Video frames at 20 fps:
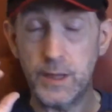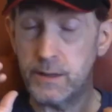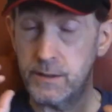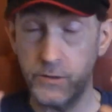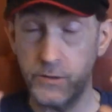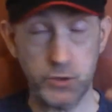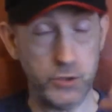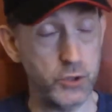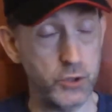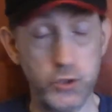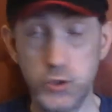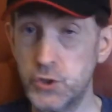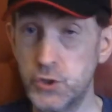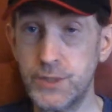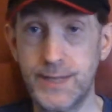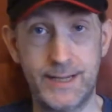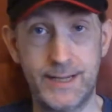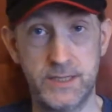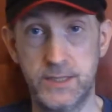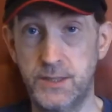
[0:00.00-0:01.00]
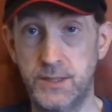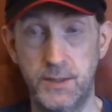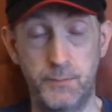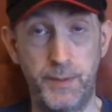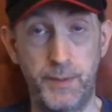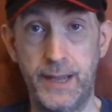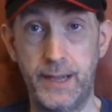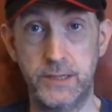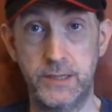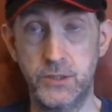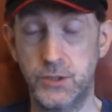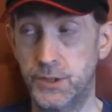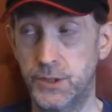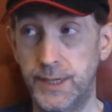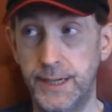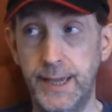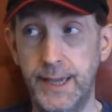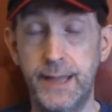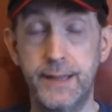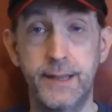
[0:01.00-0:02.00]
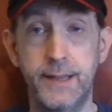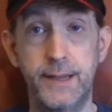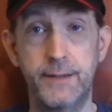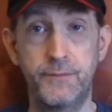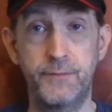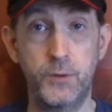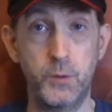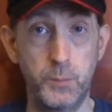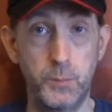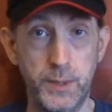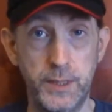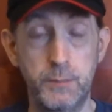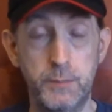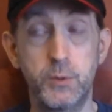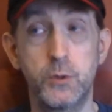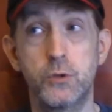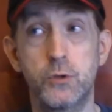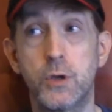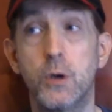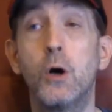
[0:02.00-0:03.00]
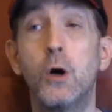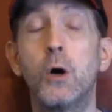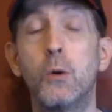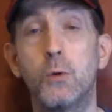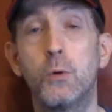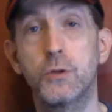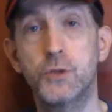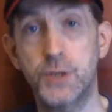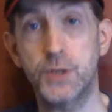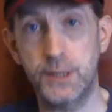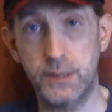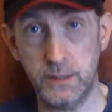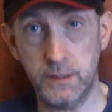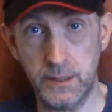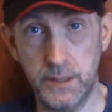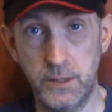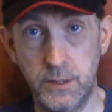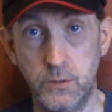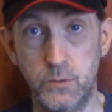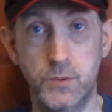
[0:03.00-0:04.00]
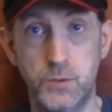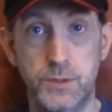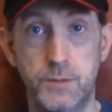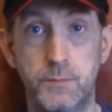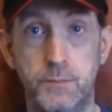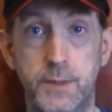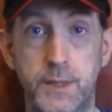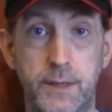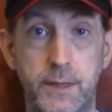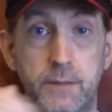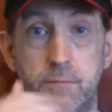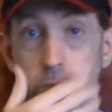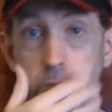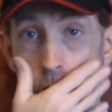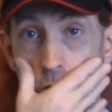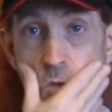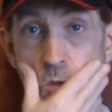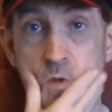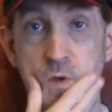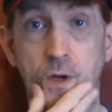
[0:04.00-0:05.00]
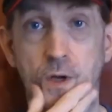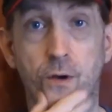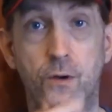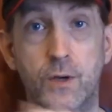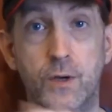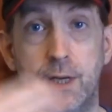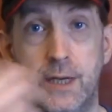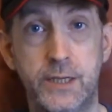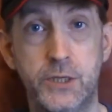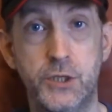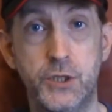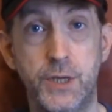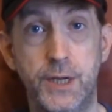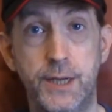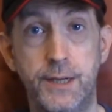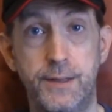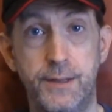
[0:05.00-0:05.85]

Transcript: So just ask the person. You get there, a few people, oh, what channel are you using, mate? Just so I don't clash you.